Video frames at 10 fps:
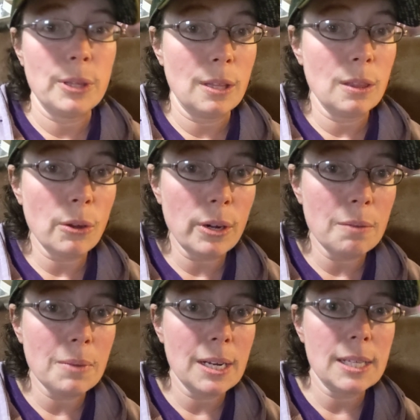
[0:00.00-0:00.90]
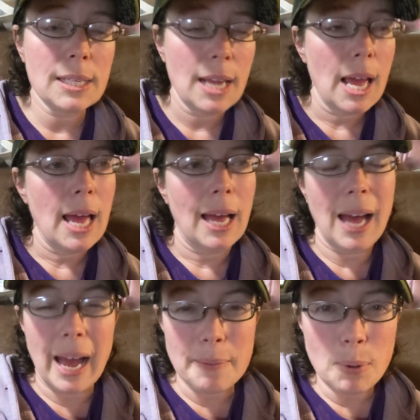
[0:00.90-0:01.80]
within 30 minutes,
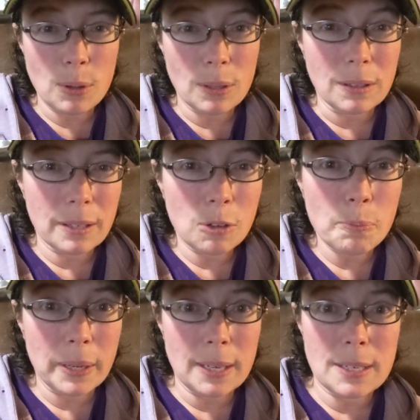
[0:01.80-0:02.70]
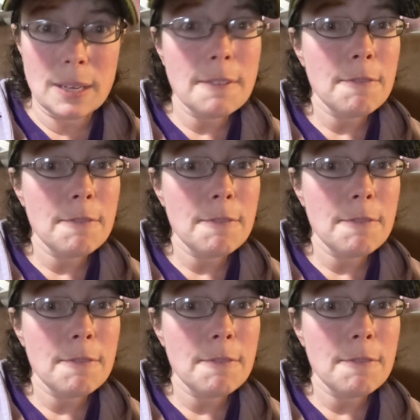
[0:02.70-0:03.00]
I pull a little bit